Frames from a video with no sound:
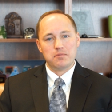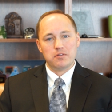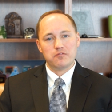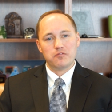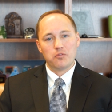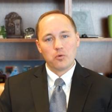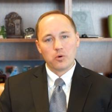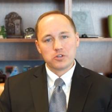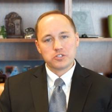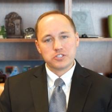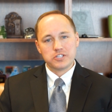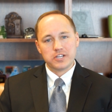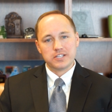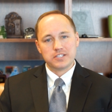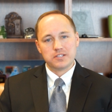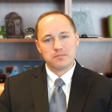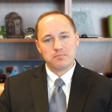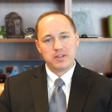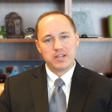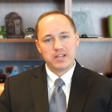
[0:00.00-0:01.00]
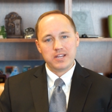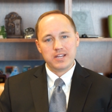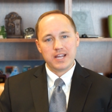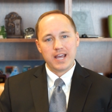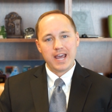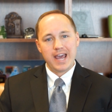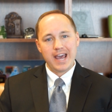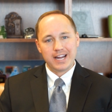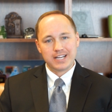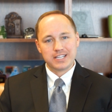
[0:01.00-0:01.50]
Been fortunate to be
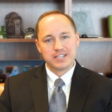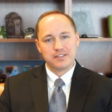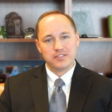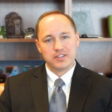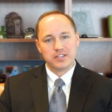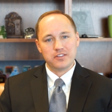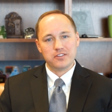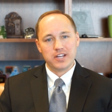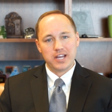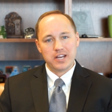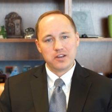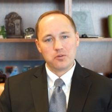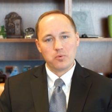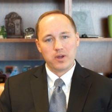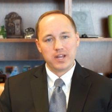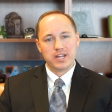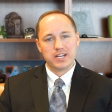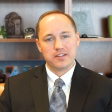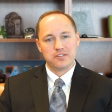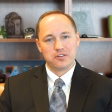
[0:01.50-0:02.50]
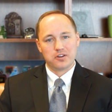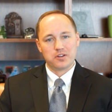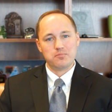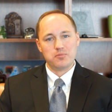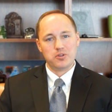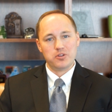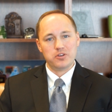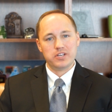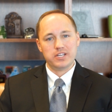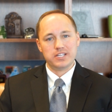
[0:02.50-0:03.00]
active in the United Way in other
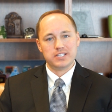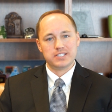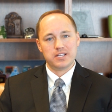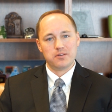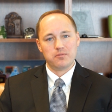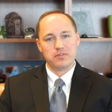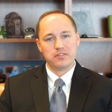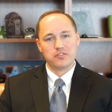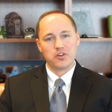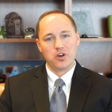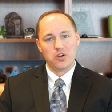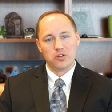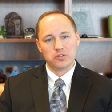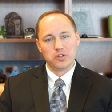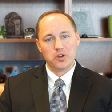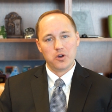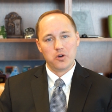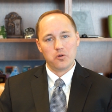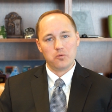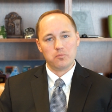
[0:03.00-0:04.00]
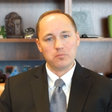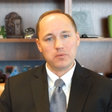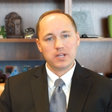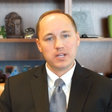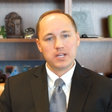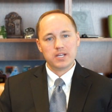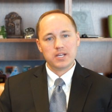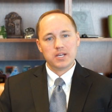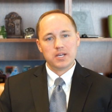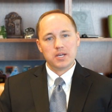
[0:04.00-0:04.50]
communities that we've called home.
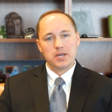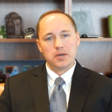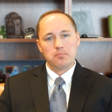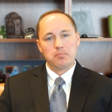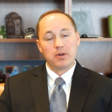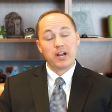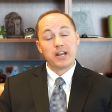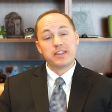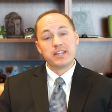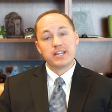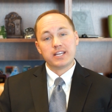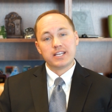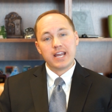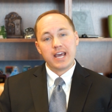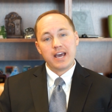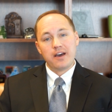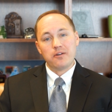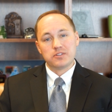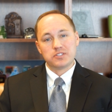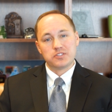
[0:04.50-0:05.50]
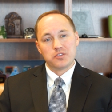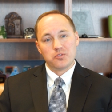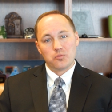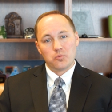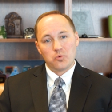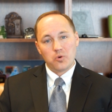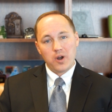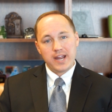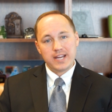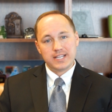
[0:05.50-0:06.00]
But I think now is the
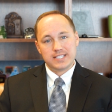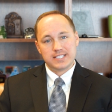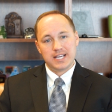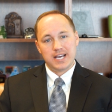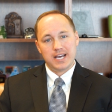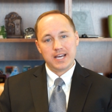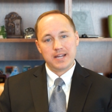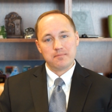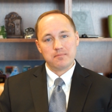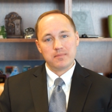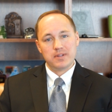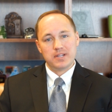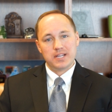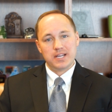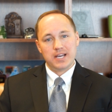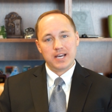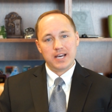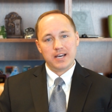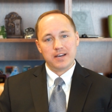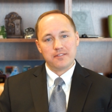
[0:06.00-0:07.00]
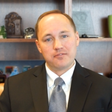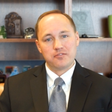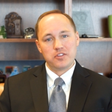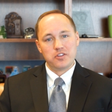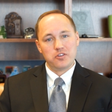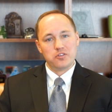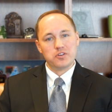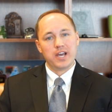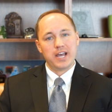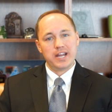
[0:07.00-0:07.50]
right time for
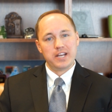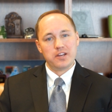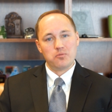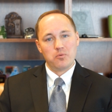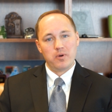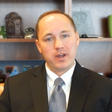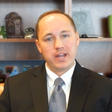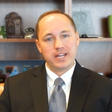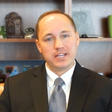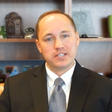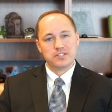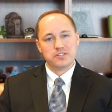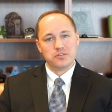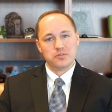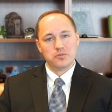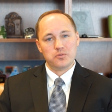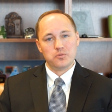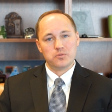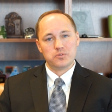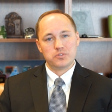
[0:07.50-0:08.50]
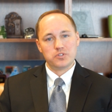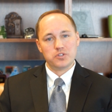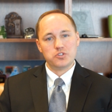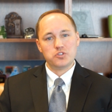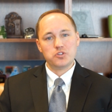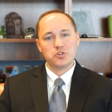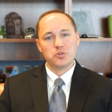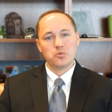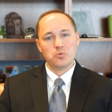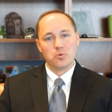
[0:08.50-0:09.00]
the United Way to
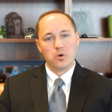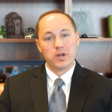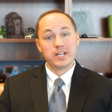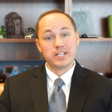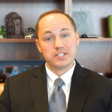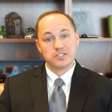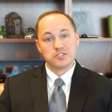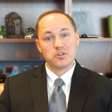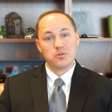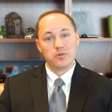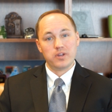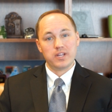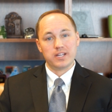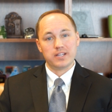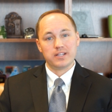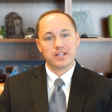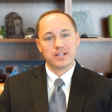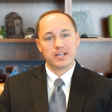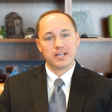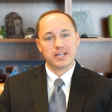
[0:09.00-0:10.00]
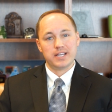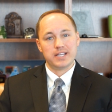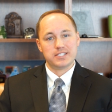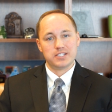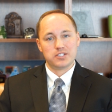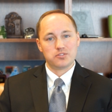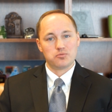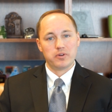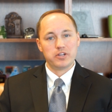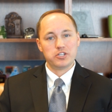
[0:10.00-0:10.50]
do what it's doing as
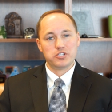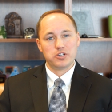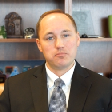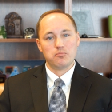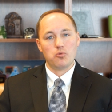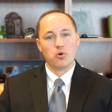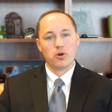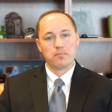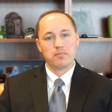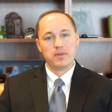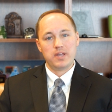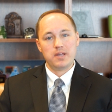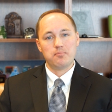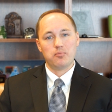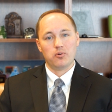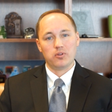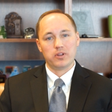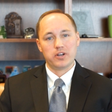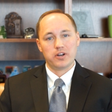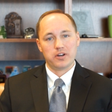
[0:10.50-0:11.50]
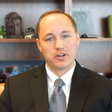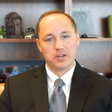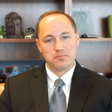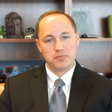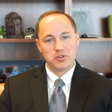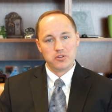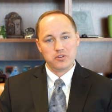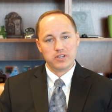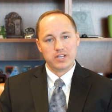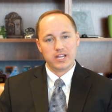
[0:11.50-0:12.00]
it's reaching more people in our
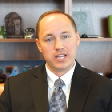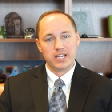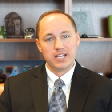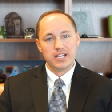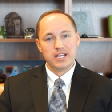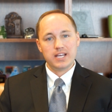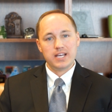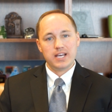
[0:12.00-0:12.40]
community.